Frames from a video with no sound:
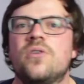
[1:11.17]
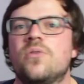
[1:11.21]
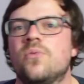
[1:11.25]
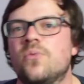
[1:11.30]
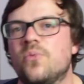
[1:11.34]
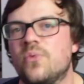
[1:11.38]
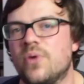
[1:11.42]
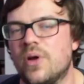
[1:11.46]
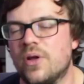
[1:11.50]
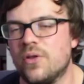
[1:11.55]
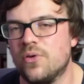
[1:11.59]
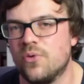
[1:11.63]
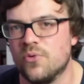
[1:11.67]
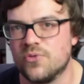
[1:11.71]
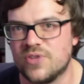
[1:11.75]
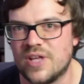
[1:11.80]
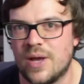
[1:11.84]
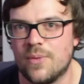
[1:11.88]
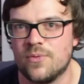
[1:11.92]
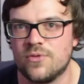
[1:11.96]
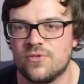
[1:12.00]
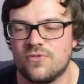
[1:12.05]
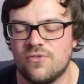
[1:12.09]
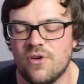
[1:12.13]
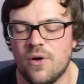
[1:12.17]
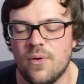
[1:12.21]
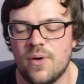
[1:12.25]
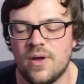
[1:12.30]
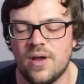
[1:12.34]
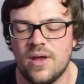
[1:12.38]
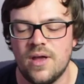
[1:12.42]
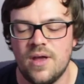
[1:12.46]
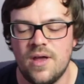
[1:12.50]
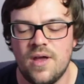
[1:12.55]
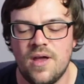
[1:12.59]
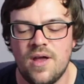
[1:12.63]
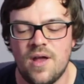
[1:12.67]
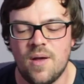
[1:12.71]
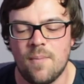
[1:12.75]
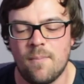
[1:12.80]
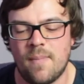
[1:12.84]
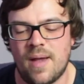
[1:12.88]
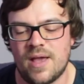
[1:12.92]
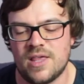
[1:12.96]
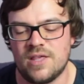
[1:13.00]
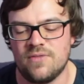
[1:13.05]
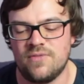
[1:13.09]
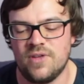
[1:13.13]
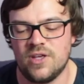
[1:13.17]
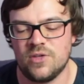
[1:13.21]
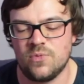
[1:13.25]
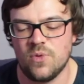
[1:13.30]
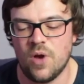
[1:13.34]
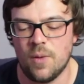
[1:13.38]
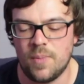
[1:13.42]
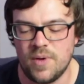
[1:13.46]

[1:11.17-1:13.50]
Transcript: and of course that was growing massively as well.